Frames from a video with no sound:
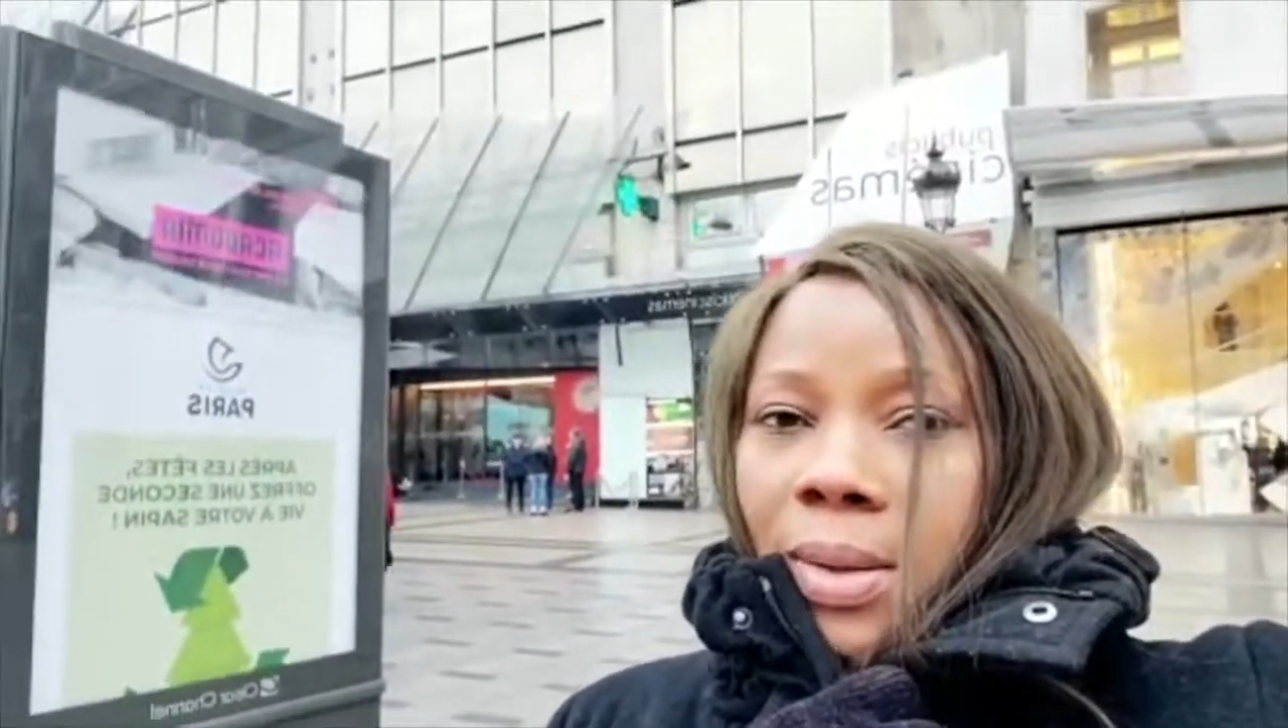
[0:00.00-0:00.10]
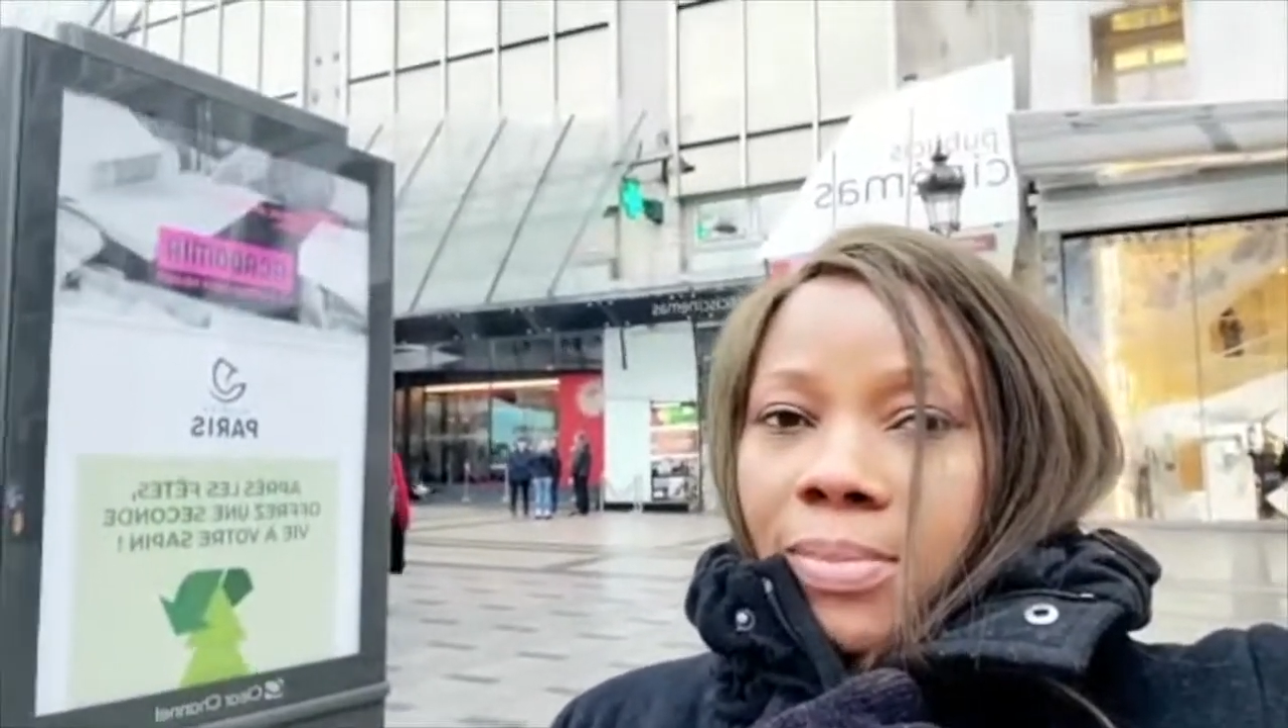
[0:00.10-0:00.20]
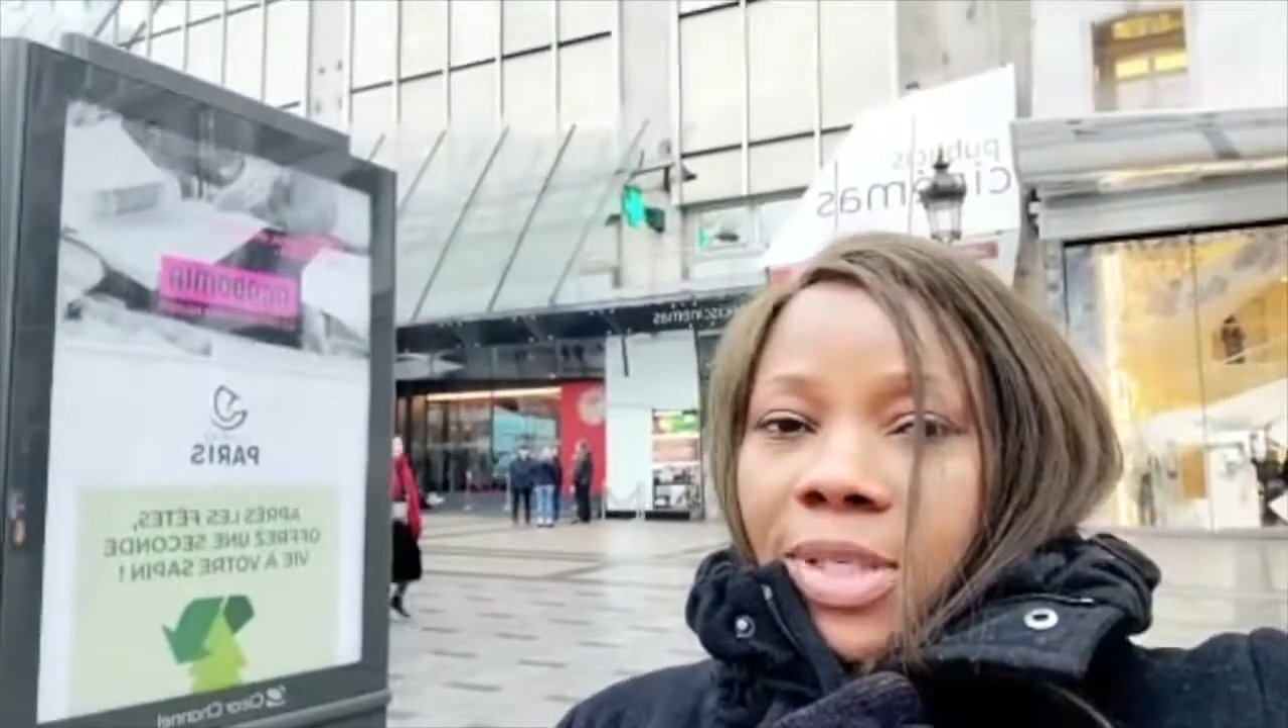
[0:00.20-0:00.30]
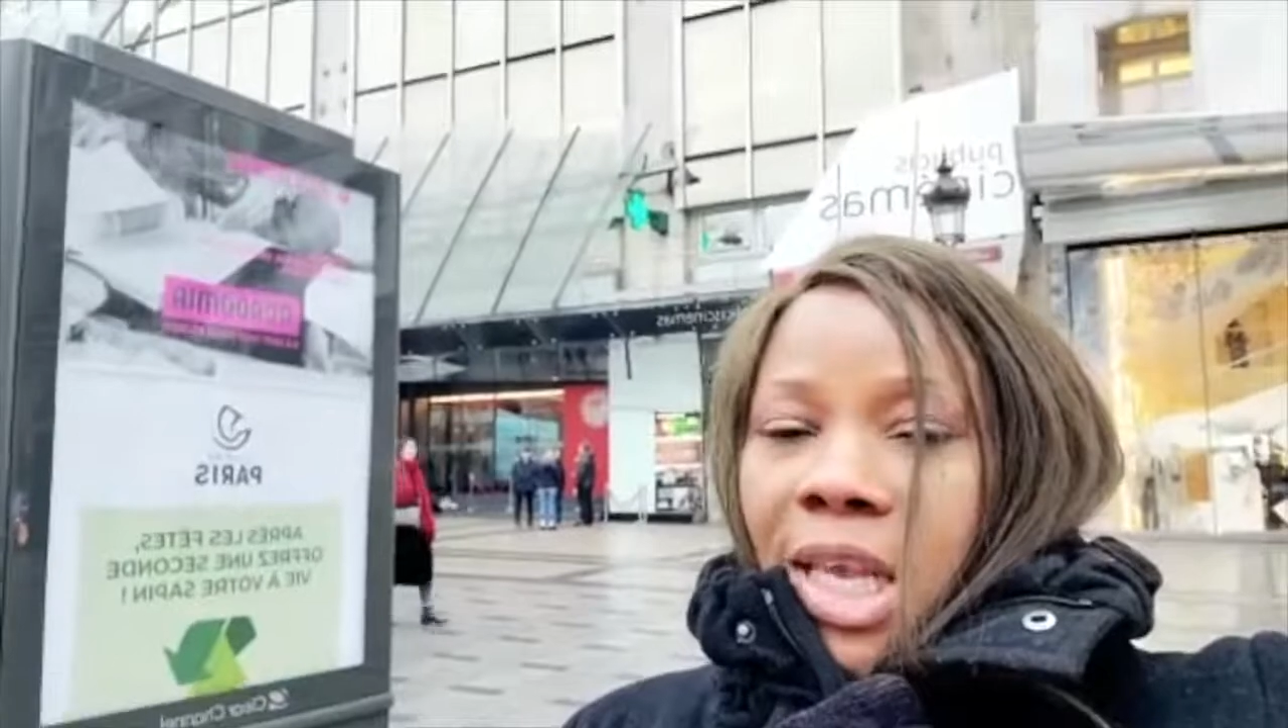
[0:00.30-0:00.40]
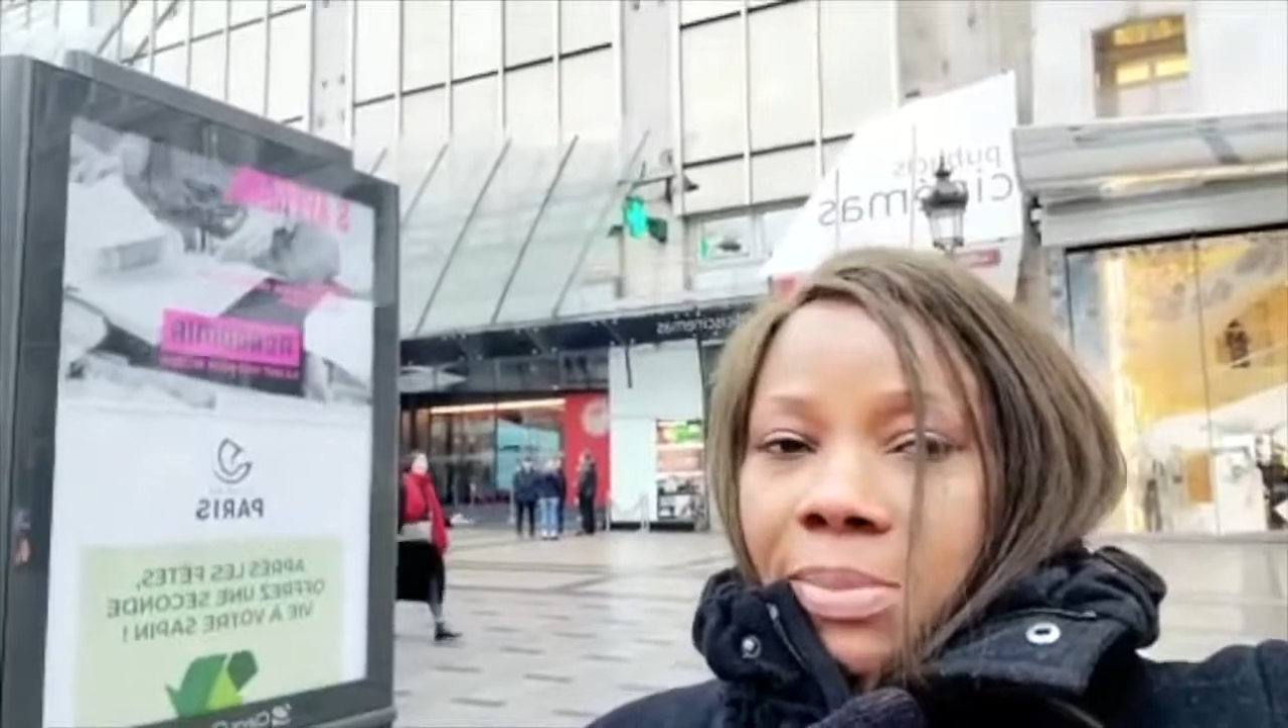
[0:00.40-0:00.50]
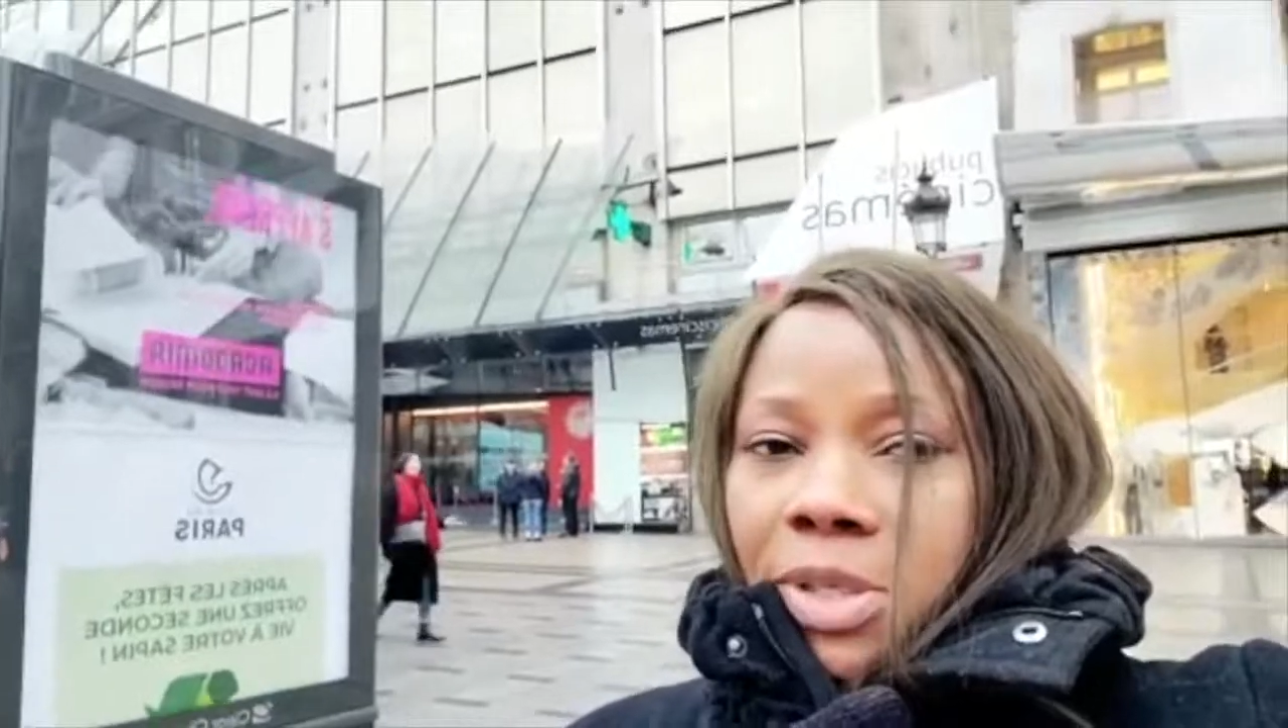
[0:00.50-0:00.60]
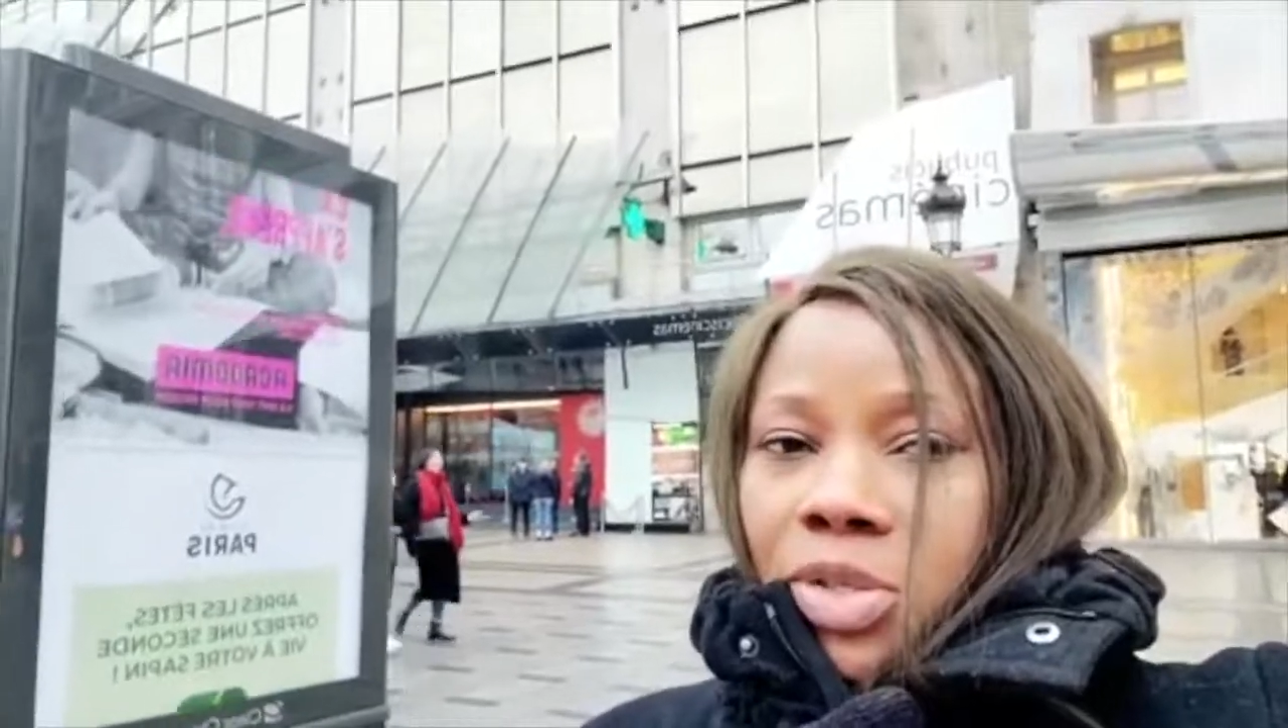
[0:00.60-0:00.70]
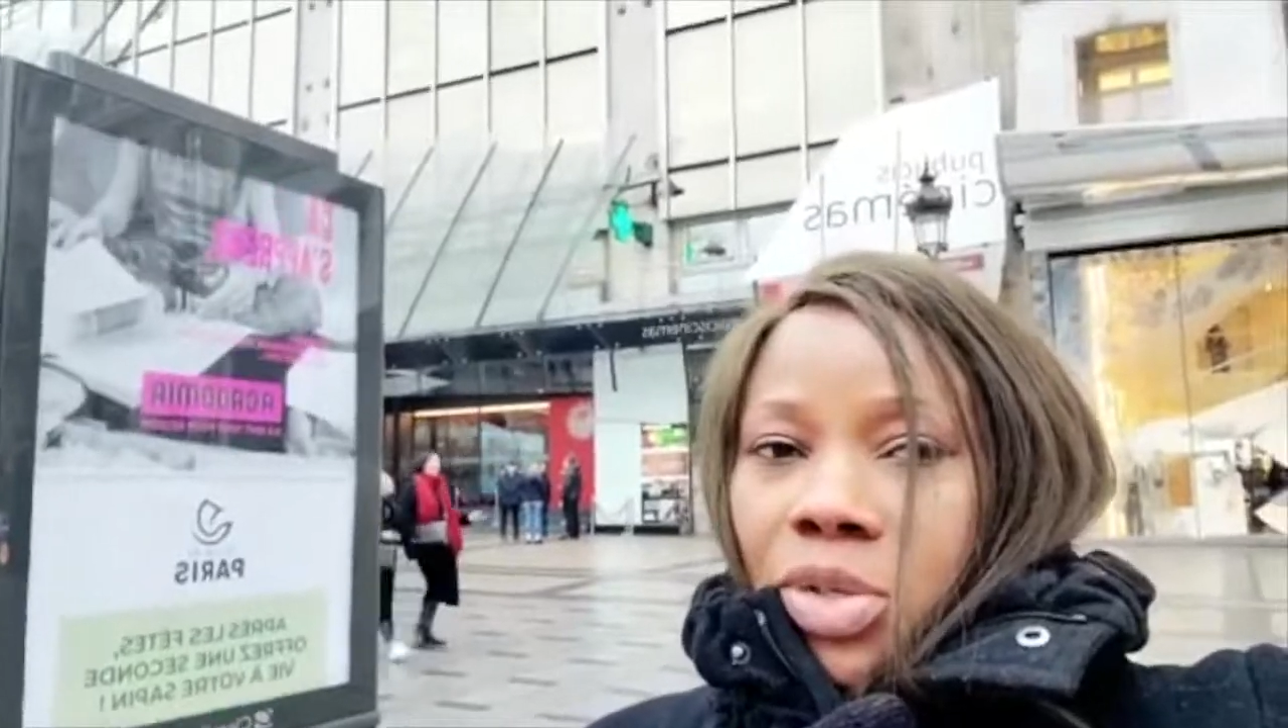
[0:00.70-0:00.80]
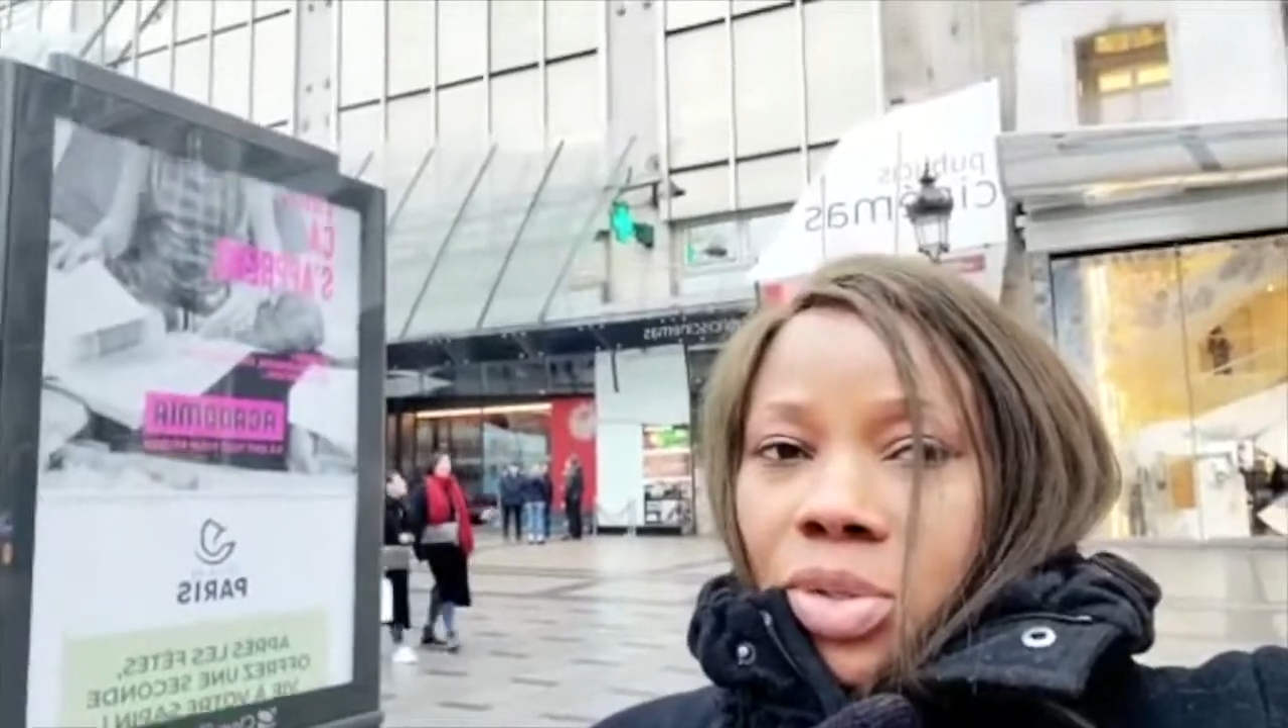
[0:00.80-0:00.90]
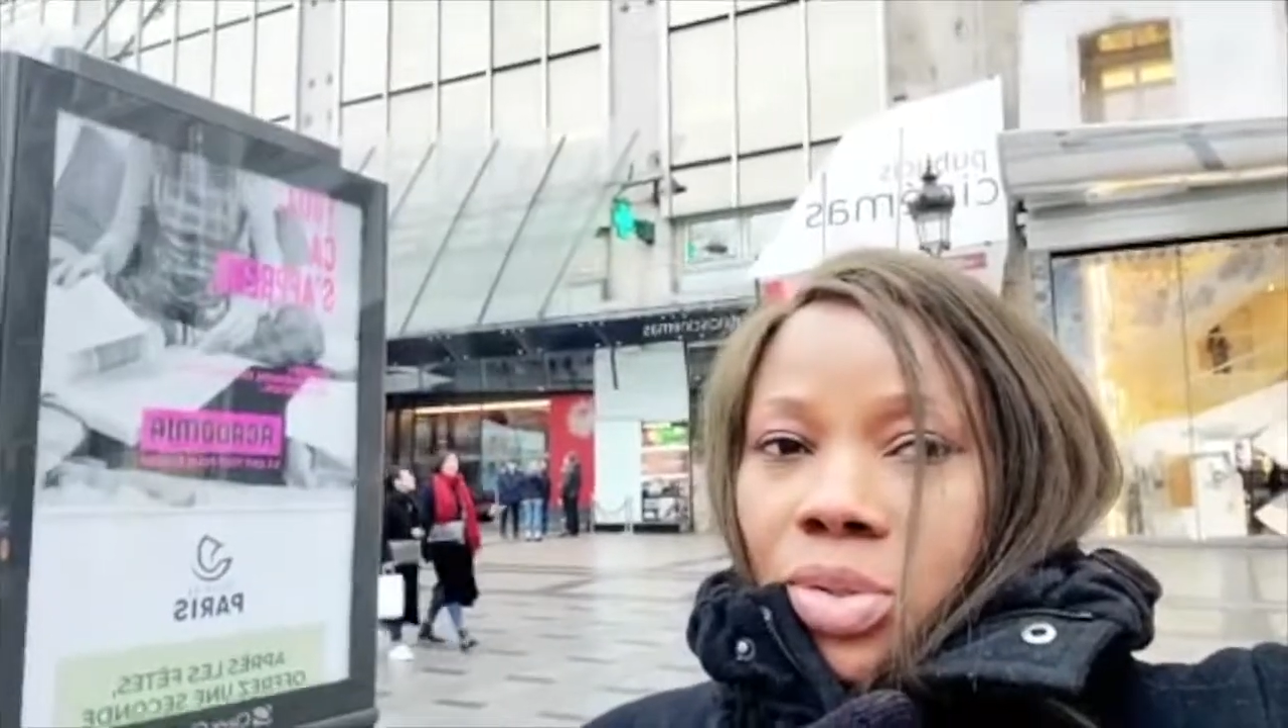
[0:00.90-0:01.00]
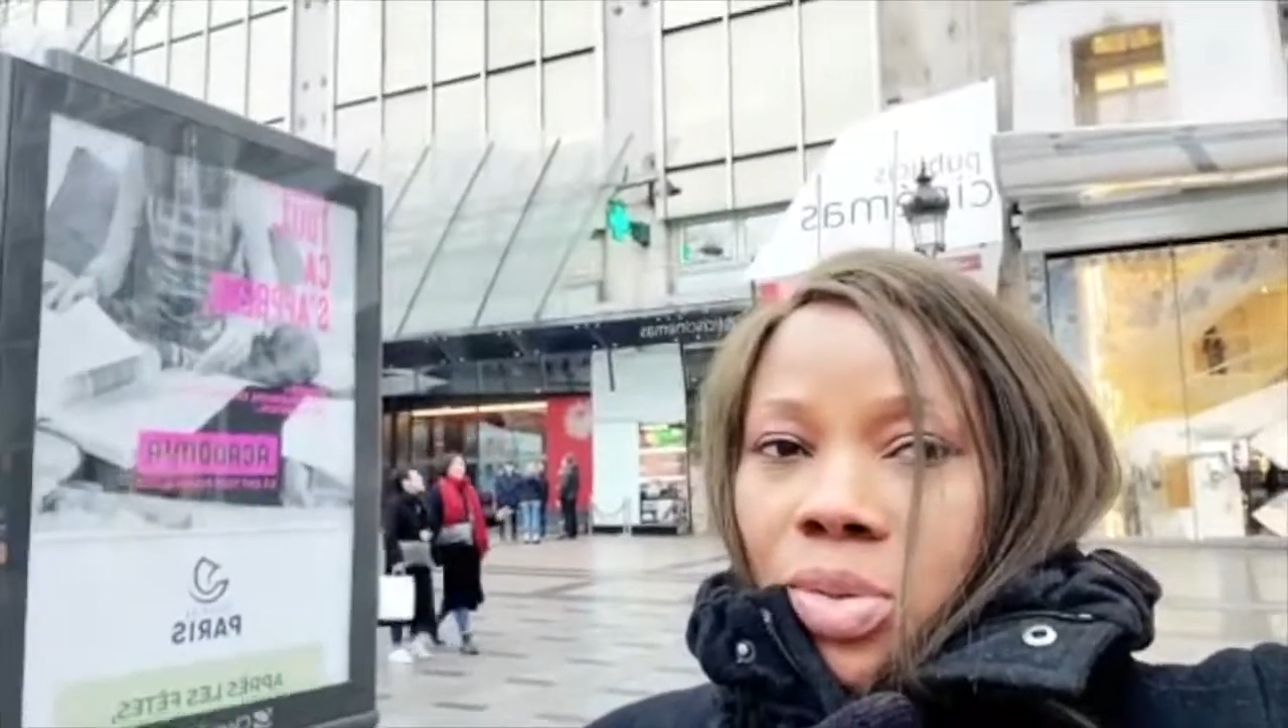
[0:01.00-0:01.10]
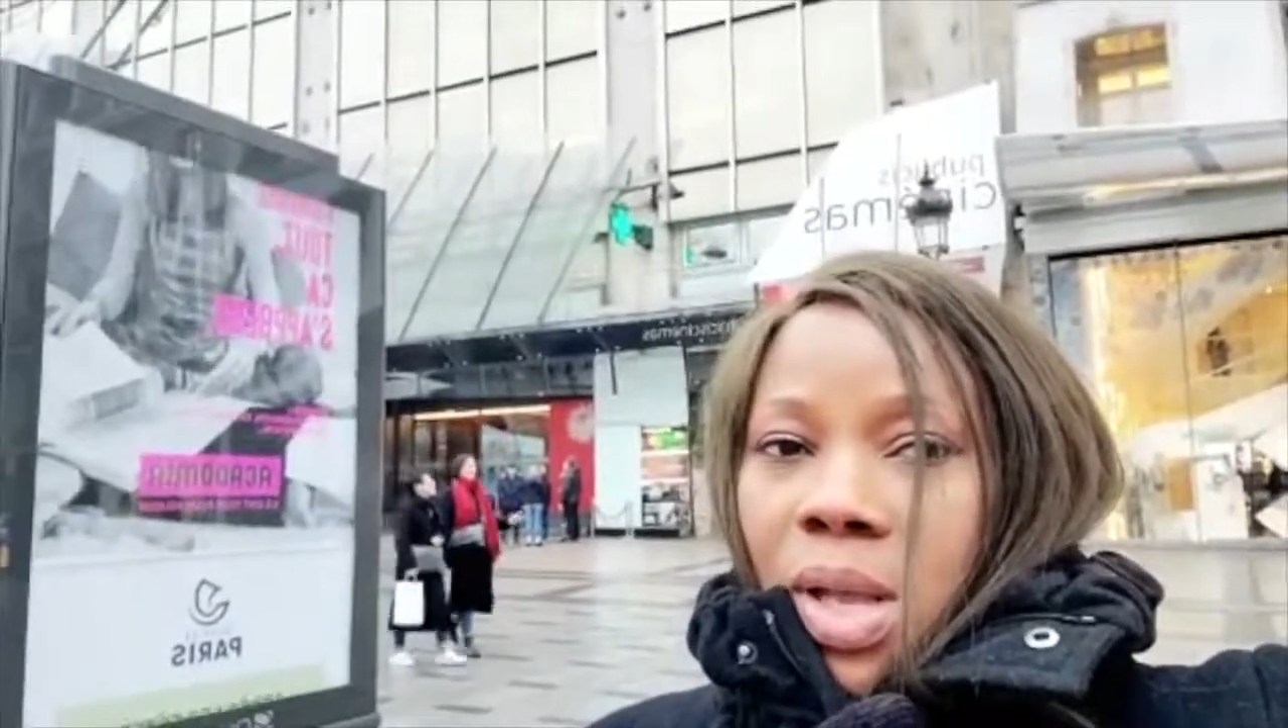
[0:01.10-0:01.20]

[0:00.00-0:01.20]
take me to